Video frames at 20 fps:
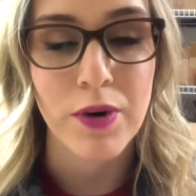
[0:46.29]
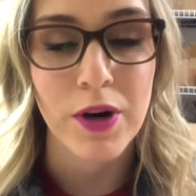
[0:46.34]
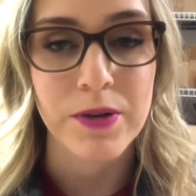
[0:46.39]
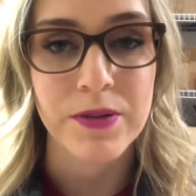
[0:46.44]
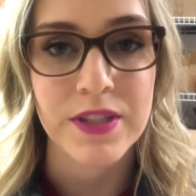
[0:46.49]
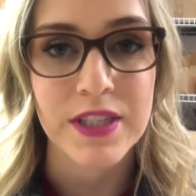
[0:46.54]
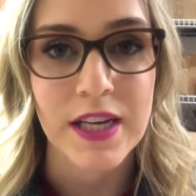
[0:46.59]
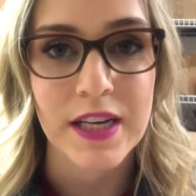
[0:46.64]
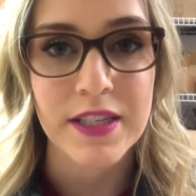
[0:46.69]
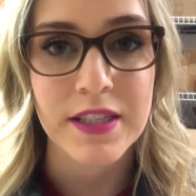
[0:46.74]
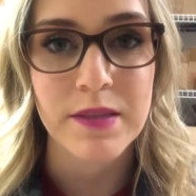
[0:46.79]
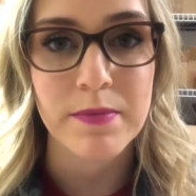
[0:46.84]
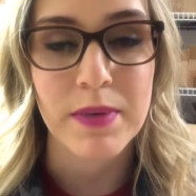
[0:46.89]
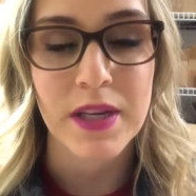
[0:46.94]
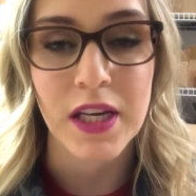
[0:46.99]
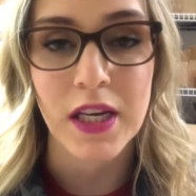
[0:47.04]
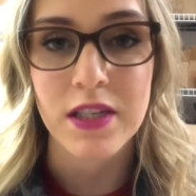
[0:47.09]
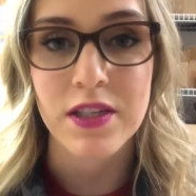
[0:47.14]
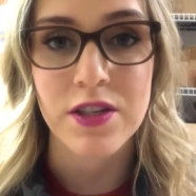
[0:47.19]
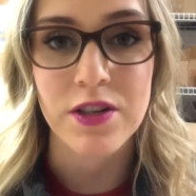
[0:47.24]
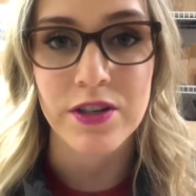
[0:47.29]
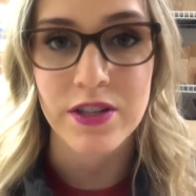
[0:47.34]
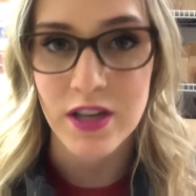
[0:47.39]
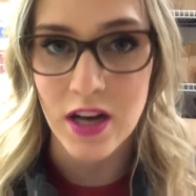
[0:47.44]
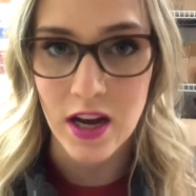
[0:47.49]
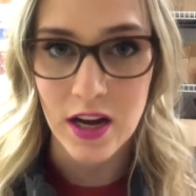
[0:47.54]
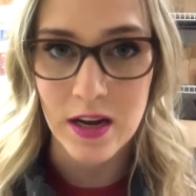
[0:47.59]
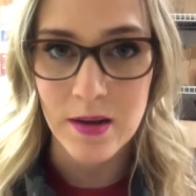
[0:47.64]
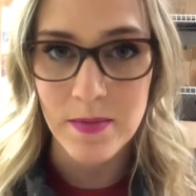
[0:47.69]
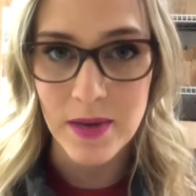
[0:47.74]
process because your
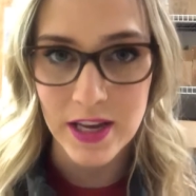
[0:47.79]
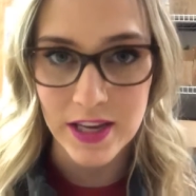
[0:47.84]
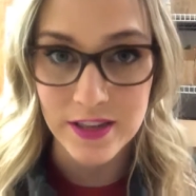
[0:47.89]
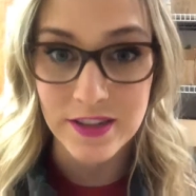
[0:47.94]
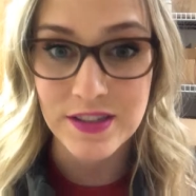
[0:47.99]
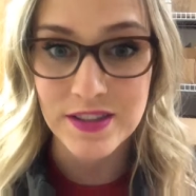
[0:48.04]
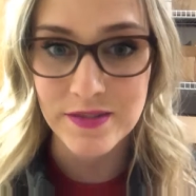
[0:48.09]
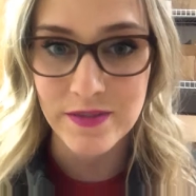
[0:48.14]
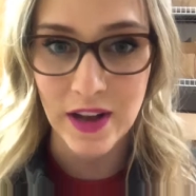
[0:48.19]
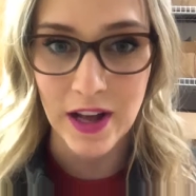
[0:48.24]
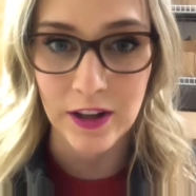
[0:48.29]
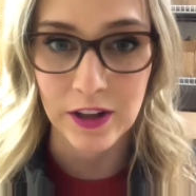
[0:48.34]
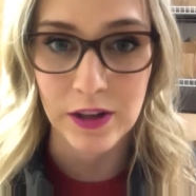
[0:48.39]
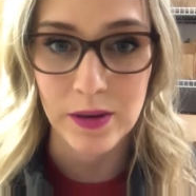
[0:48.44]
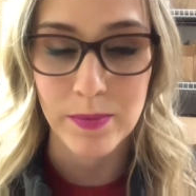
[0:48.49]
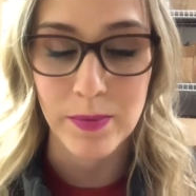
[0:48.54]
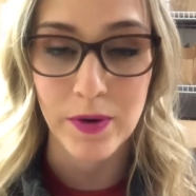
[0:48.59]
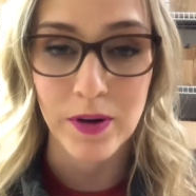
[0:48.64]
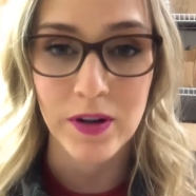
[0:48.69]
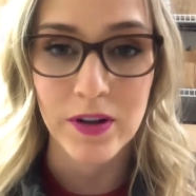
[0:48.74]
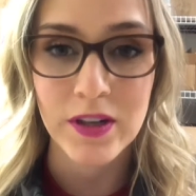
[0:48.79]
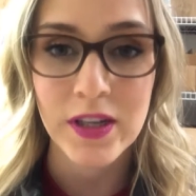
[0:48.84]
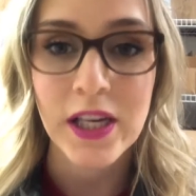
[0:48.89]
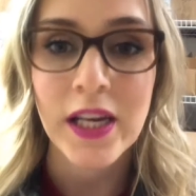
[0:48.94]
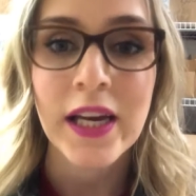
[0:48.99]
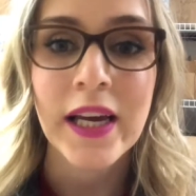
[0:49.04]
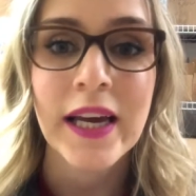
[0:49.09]
time is valuable